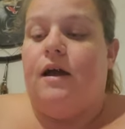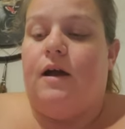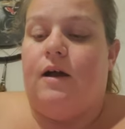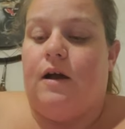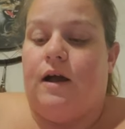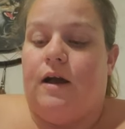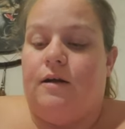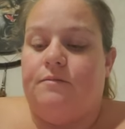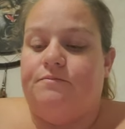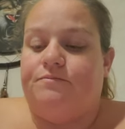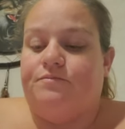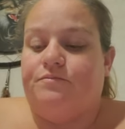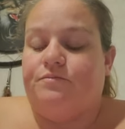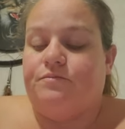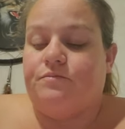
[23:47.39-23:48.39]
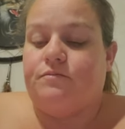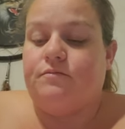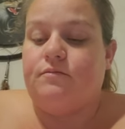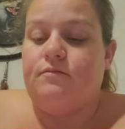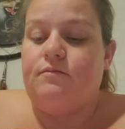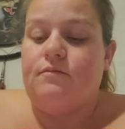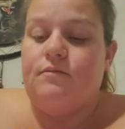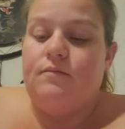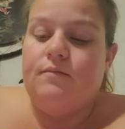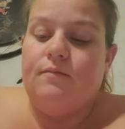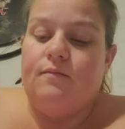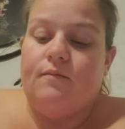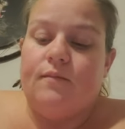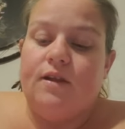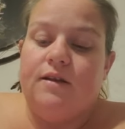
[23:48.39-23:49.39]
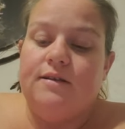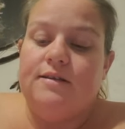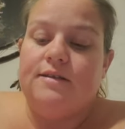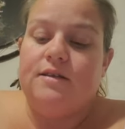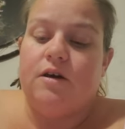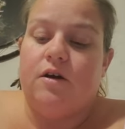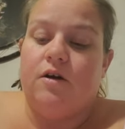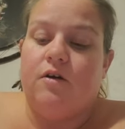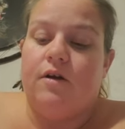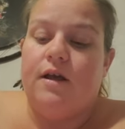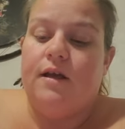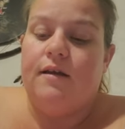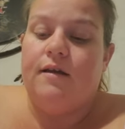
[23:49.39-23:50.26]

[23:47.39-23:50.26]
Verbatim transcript: Um, so